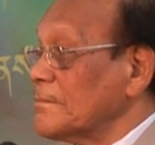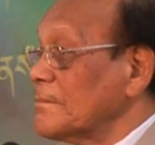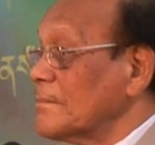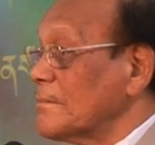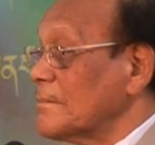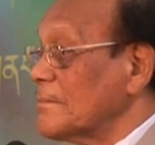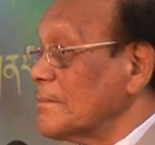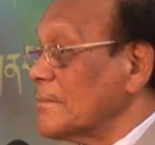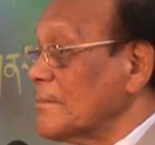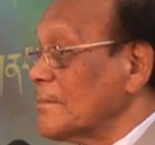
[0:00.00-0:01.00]

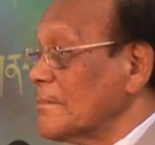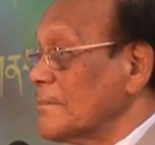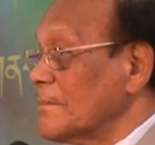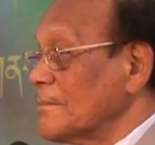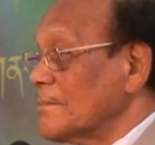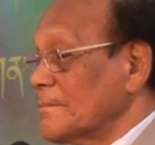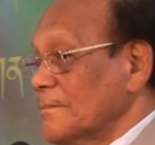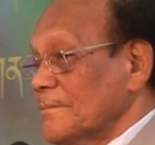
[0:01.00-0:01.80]
[no speech]